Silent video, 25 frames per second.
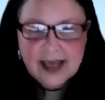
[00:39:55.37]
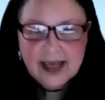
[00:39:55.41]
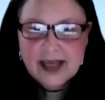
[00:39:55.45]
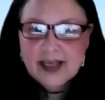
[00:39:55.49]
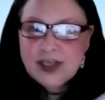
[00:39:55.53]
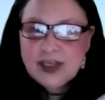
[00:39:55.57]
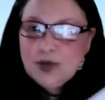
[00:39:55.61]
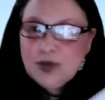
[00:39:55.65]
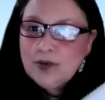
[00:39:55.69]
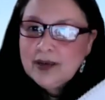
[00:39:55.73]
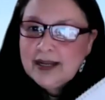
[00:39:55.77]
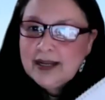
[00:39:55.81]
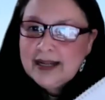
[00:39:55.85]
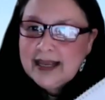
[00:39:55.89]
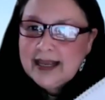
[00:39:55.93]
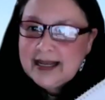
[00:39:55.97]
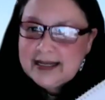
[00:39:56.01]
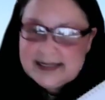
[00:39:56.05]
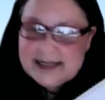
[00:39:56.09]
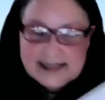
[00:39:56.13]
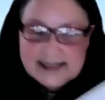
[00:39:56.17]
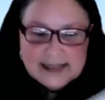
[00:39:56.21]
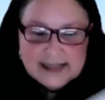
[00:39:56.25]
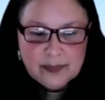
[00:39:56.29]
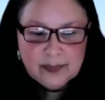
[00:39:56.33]
You could get a
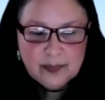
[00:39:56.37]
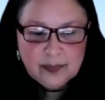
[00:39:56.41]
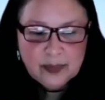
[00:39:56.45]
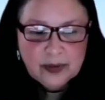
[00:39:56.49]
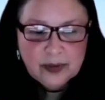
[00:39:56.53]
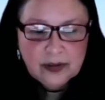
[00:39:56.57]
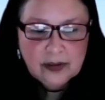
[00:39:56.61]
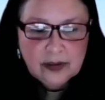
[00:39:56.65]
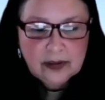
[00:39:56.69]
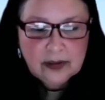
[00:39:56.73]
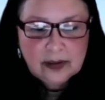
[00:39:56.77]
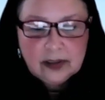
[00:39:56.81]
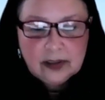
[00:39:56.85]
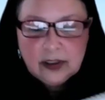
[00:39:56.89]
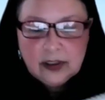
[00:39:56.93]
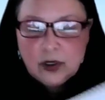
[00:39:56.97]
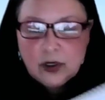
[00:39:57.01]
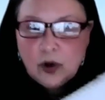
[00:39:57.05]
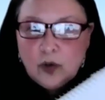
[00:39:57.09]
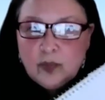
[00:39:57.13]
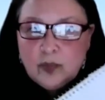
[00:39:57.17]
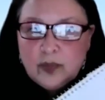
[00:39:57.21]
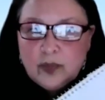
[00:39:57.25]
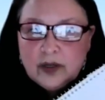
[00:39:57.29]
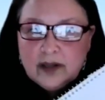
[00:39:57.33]
simple
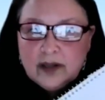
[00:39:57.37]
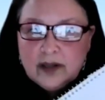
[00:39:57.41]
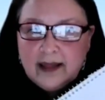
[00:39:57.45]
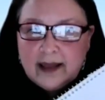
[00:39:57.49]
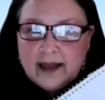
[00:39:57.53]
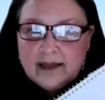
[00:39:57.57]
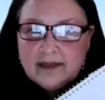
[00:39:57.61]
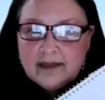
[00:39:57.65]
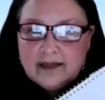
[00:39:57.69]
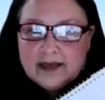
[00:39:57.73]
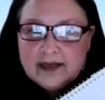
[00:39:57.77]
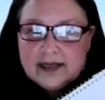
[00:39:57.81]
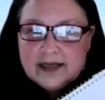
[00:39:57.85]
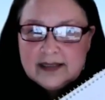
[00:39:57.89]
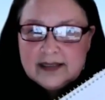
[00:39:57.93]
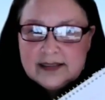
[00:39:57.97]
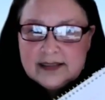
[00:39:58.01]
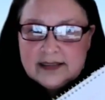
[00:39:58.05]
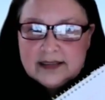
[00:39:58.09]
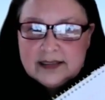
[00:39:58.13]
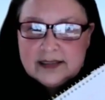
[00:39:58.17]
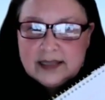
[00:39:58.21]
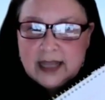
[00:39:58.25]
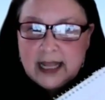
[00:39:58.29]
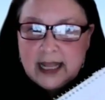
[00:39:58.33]
notebook like
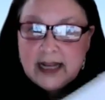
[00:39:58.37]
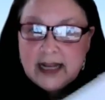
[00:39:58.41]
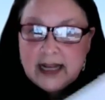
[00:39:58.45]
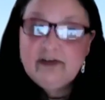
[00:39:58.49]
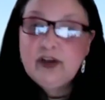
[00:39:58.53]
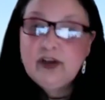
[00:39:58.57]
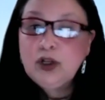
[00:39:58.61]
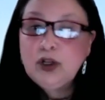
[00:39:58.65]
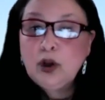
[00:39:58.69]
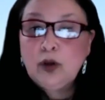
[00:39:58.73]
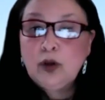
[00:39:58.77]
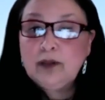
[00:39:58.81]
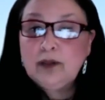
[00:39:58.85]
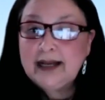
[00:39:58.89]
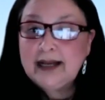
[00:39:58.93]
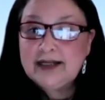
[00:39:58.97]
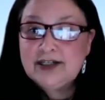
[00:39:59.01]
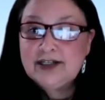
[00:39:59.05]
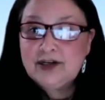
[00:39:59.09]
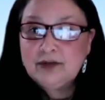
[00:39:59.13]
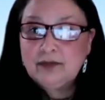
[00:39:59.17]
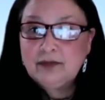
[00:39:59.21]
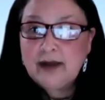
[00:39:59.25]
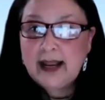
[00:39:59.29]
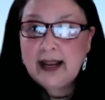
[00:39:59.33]
this. And if you don't like
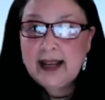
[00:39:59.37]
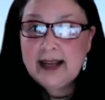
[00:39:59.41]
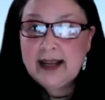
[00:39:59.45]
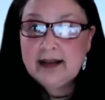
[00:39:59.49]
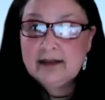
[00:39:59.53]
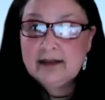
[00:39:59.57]
to write,